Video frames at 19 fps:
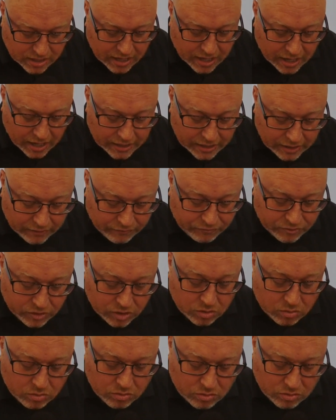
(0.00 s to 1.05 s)
And if
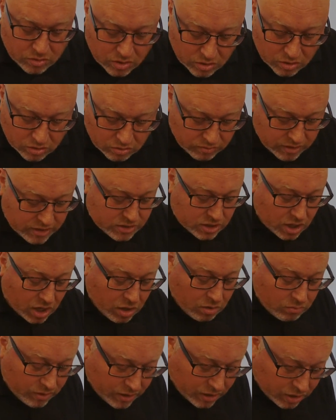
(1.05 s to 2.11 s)
you greet
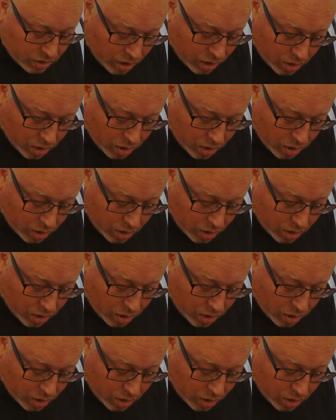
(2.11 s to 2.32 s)
only your